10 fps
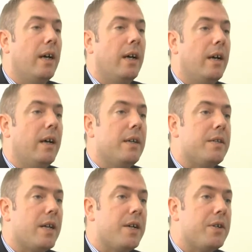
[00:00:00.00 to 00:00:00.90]

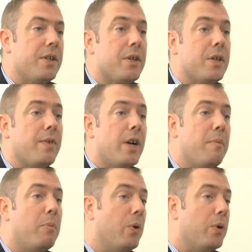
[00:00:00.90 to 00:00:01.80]
etc. So it's very
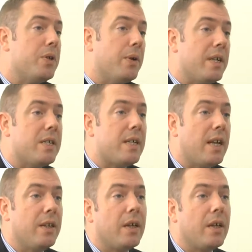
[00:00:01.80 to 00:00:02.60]
important to understand